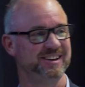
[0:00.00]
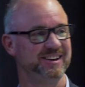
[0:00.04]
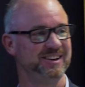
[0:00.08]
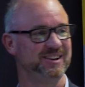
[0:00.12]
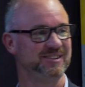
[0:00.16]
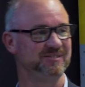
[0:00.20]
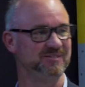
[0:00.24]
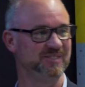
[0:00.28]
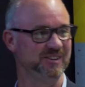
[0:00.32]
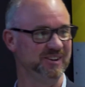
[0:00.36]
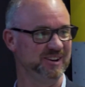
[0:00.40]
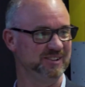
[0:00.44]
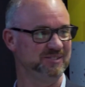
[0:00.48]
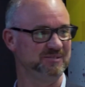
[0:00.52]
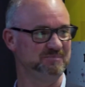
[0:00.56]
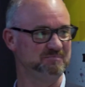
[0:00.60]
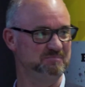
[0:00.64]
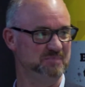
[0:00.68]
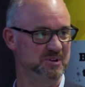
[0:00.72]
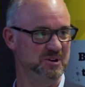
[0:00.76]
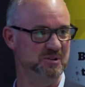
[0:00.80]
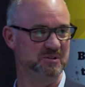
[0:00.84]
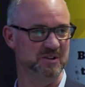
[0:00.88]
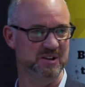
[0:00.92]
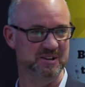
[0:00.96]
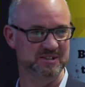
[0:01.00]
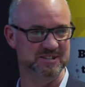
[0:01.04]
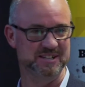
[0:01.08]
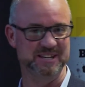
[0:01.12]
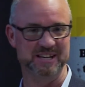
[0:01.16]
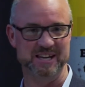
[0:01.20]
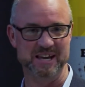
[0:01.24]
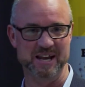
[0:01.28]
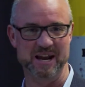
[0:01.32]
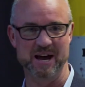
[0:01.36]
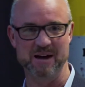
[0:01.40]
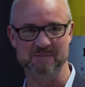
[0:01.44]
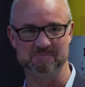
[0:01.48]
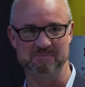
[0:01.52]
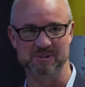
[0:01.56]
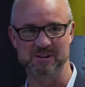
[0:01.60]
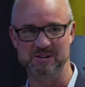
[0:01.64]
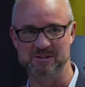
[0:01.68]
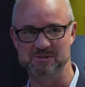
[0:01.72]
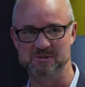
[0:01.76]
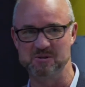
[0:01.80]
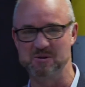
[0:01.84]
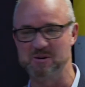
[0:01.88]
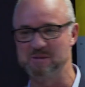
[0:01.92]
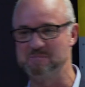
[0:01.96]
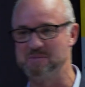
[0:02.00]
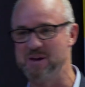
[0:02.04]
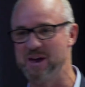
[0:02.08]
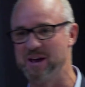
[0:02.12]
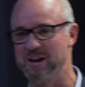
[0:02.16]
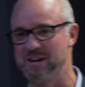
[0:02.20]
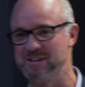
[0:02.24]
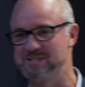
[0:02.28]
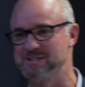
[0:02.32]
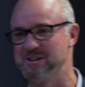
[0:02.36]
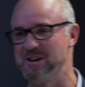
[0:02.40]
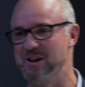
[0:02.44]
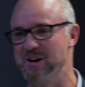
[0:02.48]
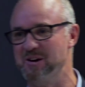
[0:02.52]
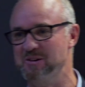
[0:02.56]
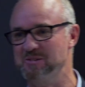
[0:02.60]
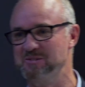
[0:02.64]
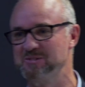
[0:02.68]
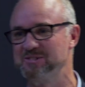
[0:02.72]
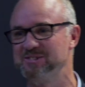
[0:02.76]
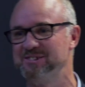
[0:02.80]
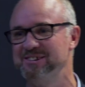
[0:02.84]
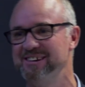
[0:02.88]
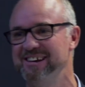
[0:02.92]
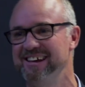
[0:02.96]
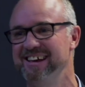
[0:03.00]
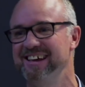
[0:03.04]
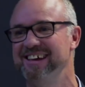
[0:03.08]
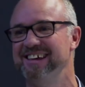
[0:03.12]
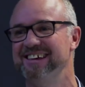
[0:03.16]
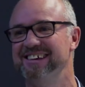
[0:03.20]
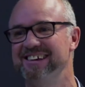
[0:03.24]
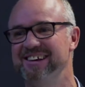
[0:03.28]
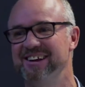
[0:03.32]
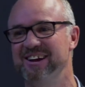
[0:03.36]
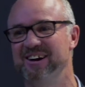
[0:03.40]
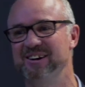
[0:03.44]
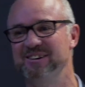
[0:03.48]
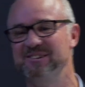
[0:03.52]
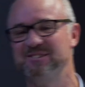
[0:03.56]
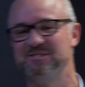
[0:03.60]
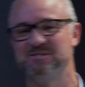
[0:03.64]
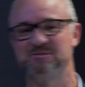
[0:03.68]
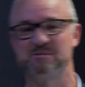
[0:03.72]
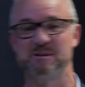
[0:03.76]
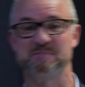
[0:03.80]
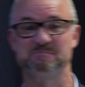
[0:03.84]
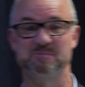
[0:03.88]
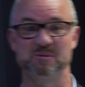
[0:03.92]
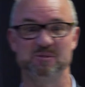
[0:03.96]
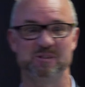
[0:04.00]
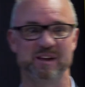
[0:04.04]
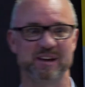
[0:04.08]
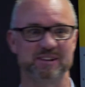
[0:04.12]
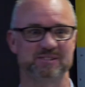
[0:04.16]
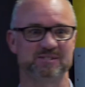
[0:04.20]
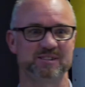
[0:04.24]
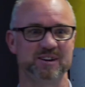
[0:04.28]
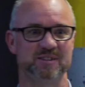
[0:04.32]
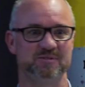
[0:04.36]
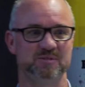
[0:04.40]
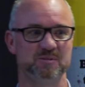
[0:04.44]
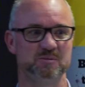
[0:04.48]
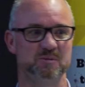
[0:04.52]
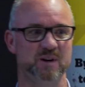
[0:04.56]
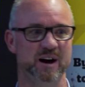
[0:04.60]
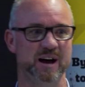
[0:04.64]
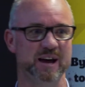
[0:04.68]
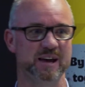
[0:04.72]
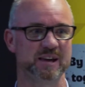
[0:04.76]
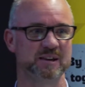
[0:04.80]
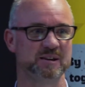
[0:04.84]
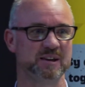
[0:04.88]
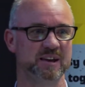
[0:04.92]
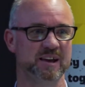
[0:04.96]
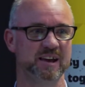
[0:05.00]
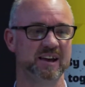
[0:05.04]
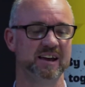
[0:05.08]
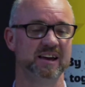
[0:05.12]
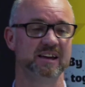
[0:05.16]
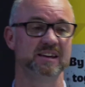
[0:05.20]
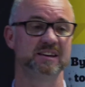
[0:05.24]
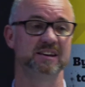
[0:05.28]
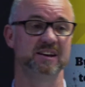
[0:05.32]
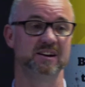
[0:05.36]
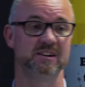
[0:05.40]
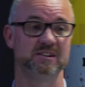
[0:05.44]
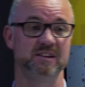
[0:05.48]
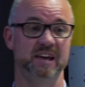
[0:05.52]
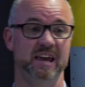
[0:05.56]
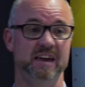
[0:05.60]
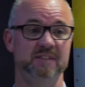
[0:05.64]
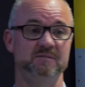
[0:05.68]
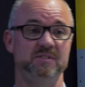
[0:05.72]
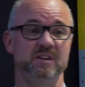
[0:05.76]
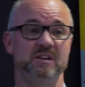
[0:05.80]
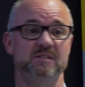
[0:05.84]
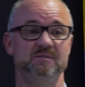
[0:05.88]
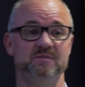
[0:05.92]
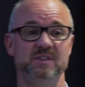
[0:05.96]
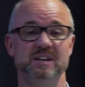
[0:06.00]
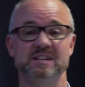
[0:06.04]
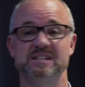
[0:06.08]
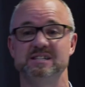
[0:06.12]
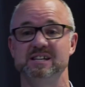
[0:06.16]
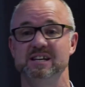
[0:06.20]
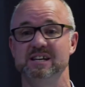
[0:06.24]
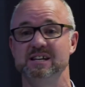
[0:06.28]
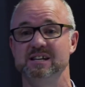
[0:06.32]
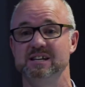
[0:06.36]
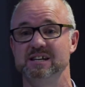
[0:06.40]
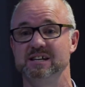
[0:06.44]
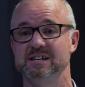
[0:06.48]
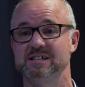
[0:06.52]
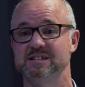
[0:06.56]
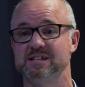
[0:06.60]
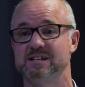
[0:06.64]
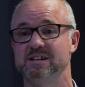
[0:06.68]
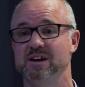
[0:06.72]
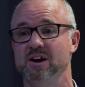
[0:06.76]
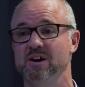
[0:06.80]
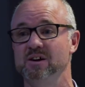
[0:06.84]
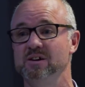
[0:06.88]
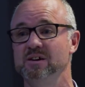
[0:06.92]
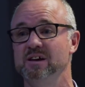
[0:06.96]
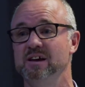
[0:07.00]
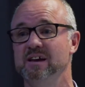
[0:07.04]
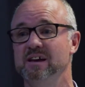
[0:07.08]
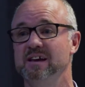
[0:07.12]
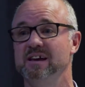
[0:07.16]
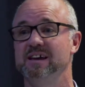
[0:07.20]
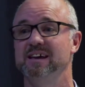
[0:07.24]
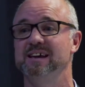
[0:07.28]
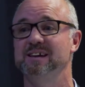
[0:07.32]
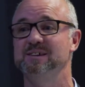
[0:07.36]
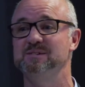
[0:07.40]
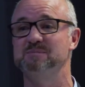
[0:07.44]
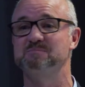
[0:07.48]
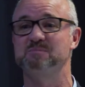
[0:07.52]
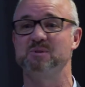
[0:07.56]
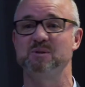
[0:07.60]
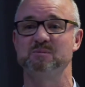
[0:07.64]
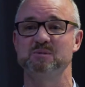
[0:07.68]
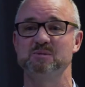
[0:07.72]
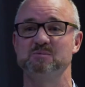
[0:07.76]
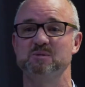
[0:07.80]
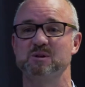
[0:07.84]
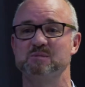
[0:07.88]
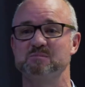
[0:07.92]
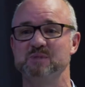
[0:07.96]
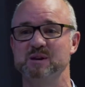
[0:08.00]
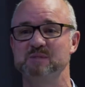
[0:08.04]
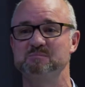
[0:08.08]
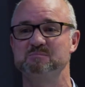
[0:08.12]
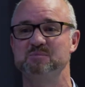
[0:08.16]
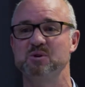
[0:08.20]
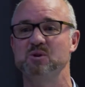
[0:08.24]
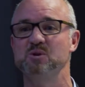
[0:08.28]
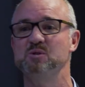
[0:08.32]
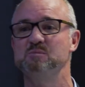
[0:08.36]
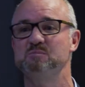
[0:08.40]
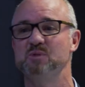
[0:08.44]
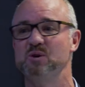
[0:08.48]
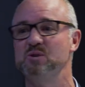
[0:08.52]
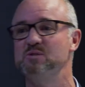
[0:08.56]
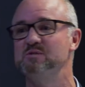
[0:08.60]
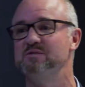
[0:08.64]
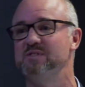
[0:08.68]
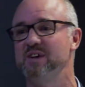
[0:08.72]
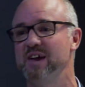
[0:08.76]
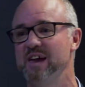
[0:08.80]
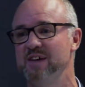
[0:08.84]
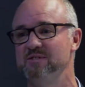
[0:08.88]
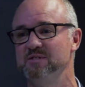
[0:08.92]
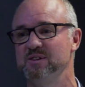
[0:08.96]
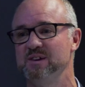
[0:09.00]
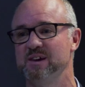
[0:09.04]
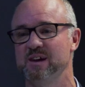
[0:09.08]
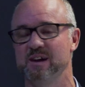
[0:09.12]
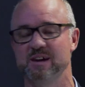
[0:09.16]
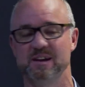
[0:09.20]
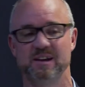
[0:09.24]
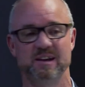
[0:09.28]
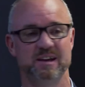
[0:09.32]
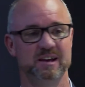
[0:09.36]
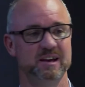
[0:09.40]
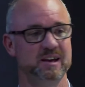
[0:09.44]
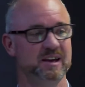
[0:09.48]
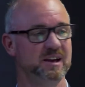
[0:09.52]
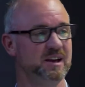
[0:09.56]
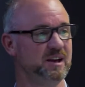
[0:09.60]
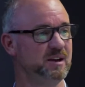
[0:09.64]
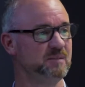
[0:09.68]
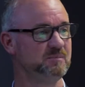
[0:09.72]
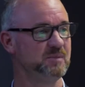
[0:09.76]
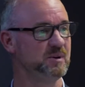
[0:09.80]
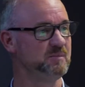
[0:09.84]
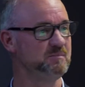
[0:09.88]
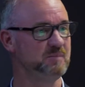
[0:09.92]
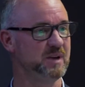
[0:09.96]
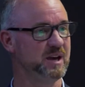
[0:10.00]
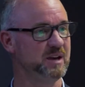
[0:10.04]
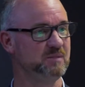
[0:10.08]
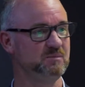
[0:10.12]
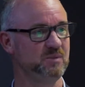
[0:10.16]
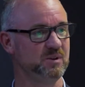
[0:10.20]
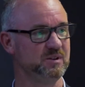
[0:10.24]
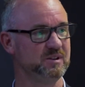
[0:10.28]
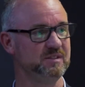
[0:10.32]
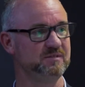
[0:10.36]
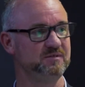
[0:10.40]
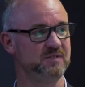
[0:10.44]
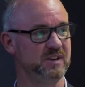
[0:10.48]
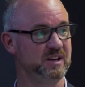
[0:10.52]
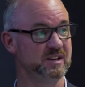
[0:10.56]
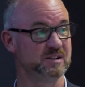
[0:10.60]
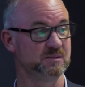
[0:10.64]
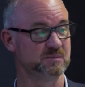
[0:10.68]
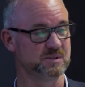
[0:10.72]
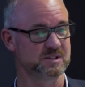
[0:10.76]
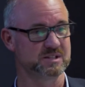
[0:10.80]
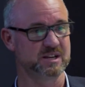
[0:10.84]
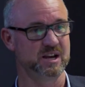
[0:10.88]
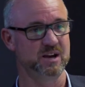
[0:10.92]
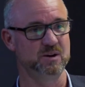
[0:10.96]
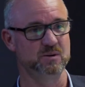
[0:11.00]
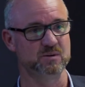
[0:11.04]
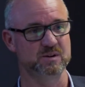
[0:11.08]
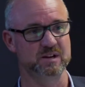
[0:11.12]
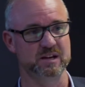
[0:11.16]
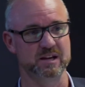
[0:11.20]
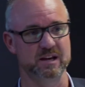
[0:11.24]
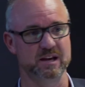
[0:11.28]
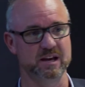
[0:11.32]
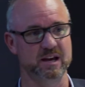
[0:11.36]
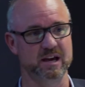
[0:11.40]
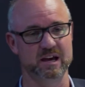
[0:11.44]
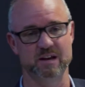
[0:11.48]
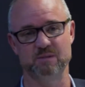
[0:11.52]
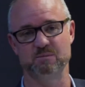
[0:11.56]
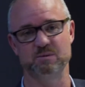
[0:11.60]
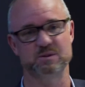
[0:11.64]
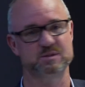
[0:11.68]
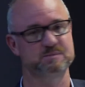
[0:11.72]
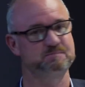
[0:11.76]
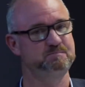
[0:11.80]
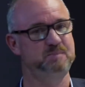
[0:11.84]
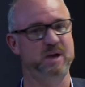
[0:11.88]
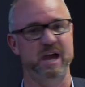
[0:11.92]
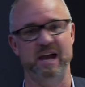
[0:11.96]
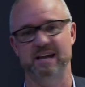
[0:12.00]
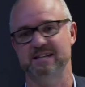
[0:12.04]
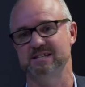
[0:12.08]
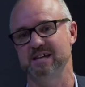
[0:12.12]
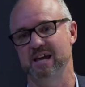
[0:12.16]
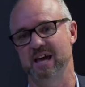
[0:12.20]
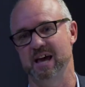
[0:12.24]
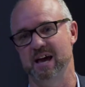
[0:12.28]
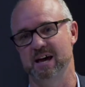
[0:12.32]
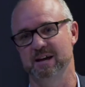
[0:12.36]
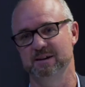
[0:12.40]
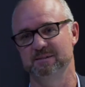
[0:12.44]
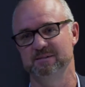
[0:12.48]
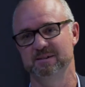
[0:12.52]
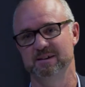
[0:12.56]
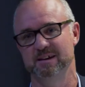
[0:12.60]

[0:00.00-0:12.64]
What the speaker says: For us builders to get up and talk about ourselves, you know, strip all that stuff away. You know, have that event 10 years ago and you probably would have been poo-pooed for having it. But man, what an event. It was held here and it was packed out.